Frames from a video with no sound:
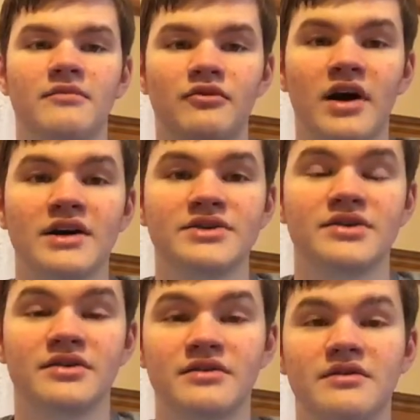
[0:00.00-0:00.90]

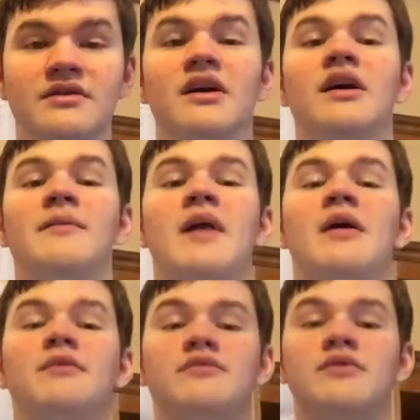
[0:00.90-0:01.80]
roster
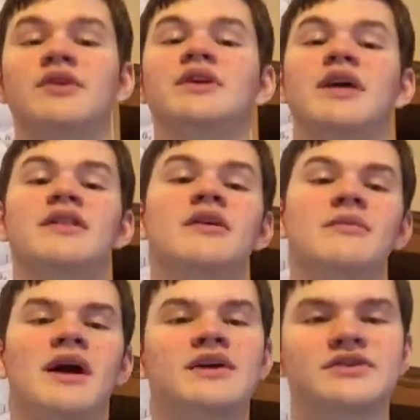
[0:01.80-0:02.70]
that really led
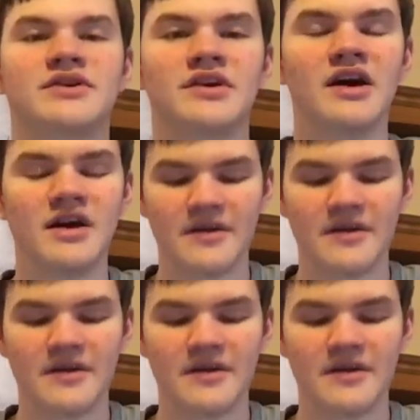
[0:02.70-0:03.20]
them last year.